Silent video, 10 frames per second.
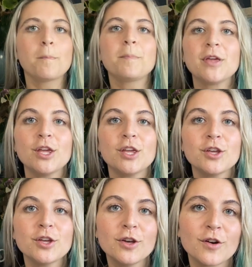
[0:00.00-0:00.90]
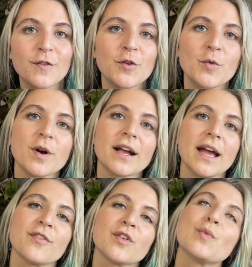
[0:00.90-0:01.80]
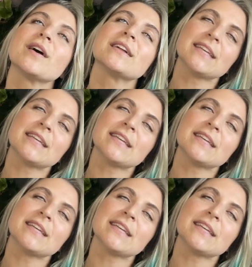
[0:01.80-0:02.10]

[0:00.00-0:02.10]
Beautiful work, everyone.